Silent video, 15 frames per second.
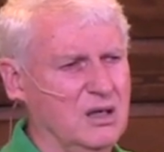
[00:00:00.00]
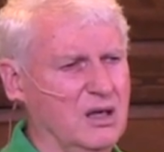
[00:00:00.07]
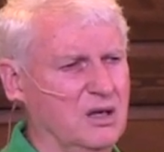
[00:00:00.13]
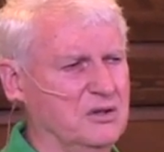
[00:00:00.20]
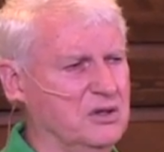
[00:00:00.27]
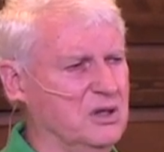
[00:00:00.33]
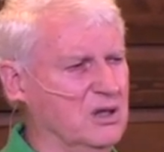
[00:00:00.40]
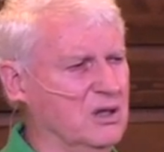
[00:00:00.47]

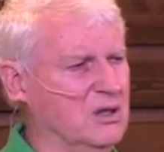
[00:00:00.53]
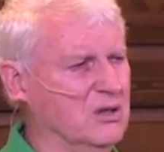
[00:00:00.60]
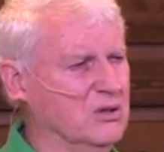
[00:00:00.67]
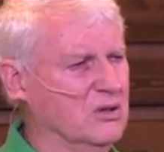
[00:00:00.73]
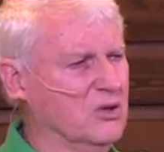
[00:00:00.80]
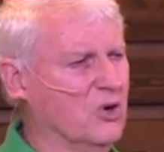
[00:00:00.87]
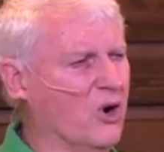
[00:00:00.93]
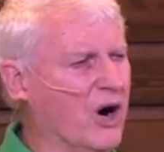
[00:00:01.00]

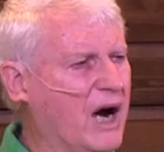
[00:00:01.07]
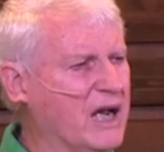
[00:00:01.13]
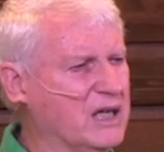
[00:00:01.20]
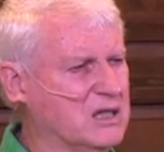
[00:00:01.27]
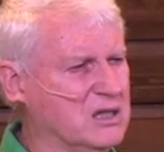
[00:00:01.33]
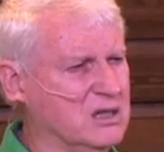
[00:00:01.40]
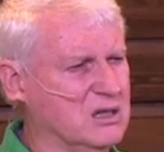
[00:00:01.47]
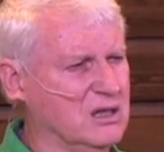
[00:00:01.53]
until
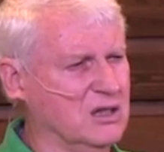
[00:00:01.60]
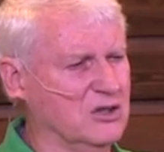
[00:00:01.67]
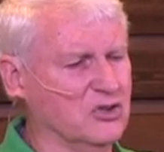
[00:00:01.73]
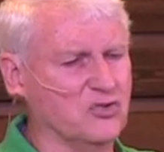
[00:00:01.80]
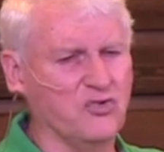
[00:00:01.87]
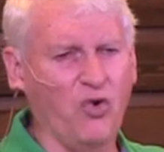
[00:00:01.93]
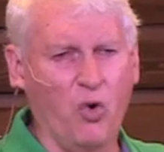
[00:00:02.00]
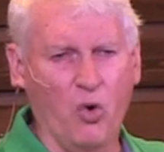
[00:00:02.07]
Christ is
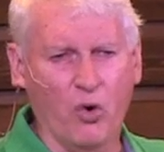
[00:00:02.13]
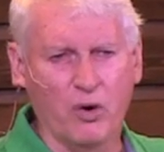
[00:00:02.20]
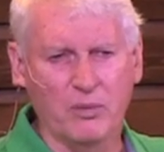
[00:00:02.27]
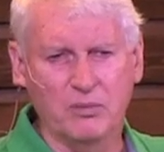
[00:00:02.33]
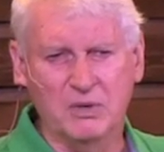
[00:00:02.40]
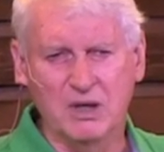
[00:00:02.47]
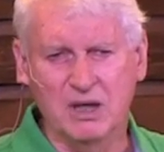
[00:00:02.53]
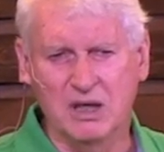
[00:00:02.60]

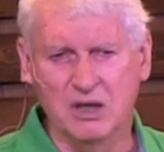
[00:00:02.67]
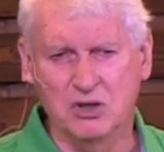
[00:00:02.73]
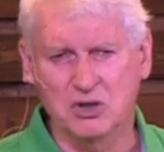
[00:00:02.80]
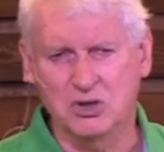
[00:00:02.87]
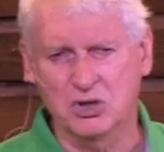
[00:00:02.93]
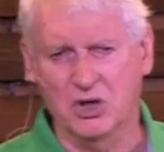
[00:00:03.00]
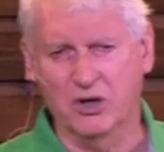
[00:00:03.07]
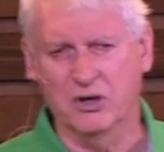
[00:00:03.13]
formed in his
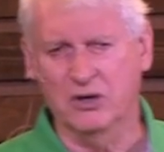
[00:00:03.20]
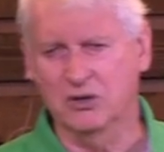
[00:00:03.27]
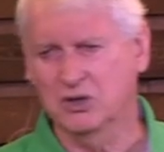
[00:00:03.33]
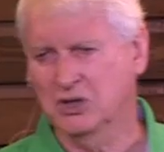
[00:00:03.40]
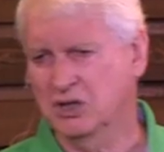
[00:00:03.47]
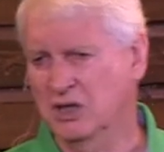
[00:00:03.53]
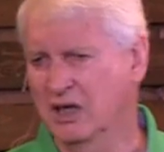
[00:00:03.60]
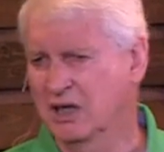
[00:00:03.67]

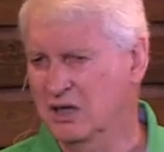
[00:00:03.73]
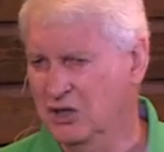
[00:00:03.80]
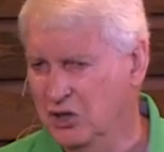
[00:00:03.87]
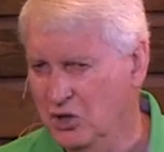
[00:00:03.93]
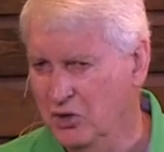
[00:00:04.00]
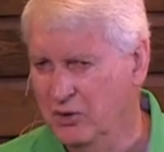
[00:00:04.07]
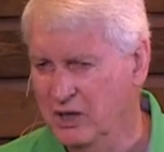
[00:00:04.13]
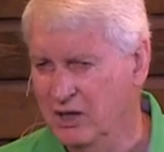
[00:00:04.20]
church, in
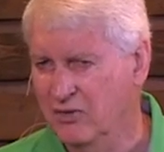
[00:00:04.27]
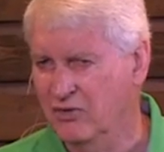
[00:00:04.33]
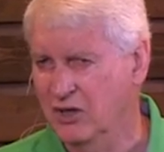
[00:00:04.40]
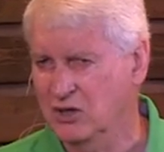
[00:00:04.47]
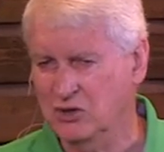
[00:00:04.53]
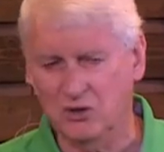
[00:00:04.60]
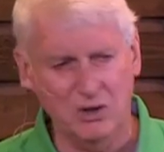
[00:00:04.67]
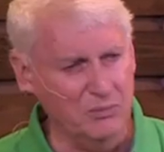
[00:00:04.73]
you
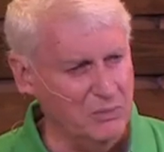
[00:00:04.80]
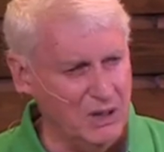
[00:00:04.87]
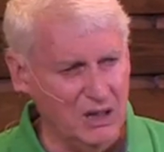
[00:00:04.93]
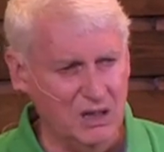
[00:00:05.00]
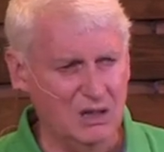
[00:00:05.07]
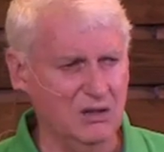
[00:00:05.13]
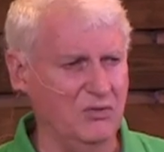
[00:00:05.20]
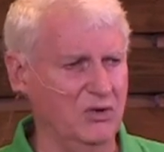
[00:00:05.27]
individually,
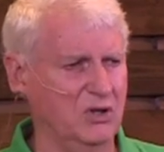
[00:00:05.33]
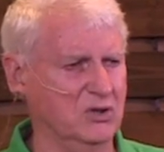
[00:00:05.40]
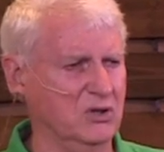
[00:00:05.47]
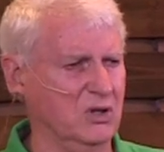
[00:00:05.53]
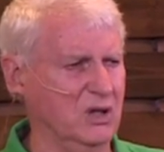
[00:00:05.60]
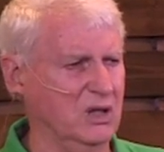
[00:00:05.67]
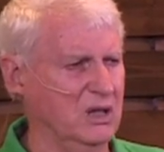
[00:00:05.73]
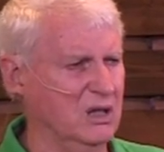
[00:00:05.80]
me
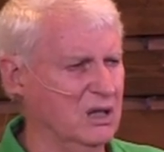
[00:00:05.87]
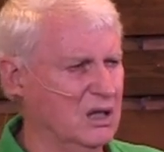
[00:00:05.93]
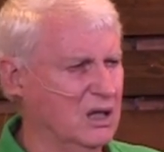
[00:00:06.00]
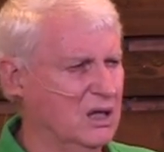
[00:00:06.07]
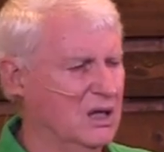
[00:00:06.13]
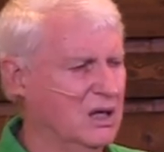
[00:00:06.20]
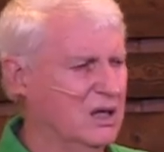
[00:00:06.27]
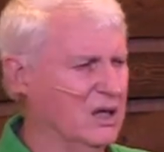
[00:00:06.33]
individually,
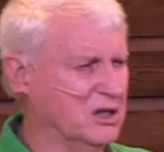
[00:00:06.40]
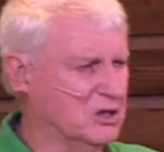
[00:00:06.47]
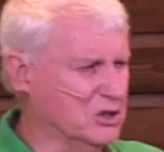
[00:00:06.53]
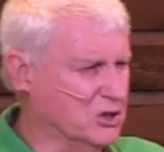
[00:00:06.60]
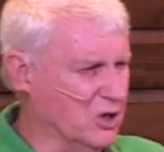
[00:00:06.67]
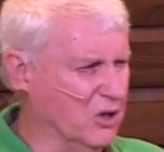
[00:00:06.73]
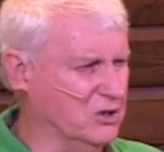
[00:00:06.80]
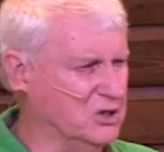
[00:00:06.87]
as
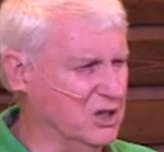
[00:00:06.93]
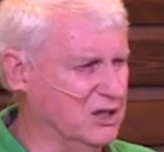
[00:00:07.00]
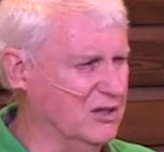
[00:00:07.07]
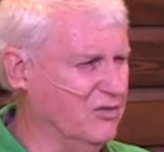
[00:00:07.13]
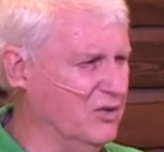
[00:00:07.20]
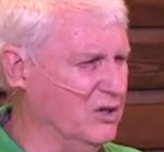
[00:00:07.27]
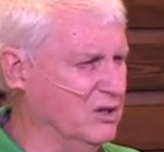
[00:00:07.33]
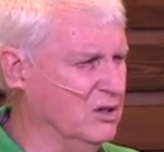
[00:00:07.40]
church
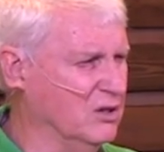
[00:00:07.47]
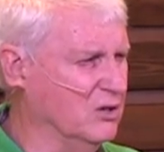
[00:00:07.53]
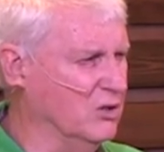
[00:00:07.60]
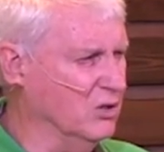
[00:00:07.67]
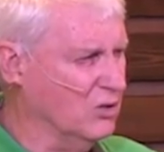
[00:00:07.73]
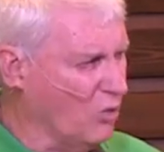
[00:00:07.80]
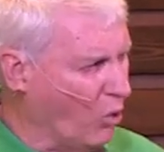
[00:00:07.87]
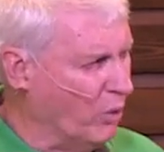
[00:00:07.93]

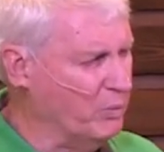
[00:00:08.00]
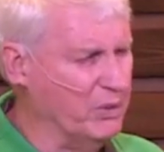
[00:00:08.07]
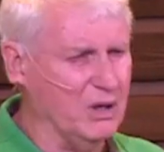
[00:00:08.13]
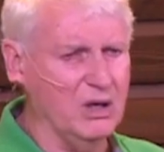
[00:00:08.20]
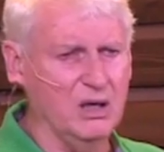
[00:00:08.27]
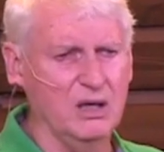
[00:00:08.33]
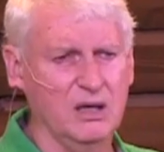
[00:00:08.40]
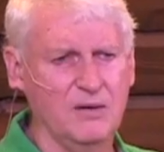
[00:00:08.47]

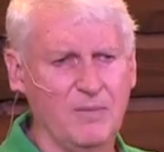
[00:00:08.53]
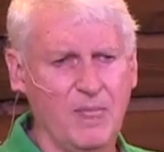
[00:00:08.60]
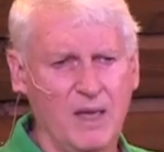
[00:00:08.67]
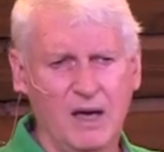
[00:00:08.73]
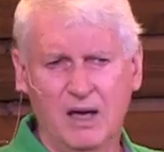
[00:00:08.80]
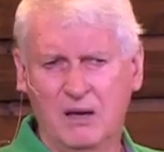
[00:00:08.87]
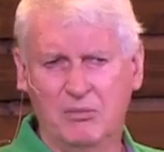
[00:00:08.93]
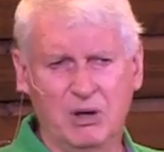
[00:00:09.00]
corporately.
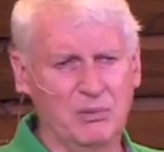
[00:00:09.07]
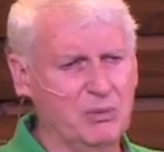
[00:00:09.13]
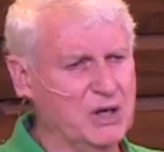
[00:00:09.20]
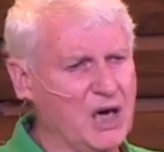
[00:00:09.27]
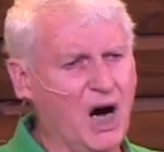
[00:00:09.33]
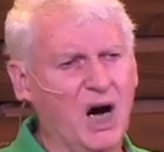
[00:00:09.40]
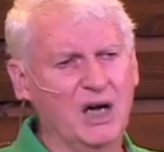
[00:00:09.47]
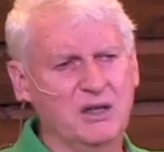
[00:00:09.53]
But
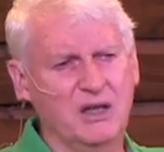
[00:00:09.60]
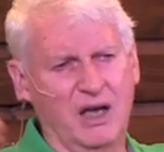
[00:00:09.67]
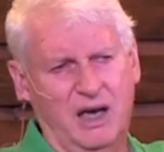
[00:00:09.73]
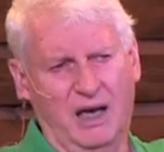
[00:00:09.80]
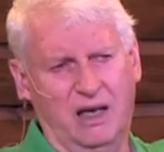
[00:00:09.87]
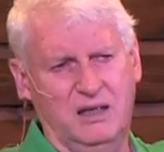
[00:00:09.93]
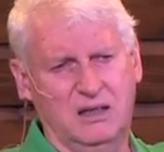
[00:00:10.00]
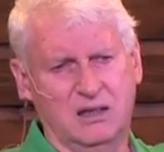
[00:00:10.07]
beyond
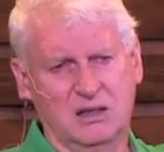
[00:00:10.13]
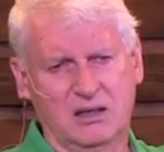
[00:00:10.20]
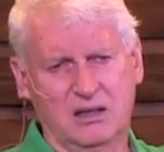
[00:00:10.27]
that,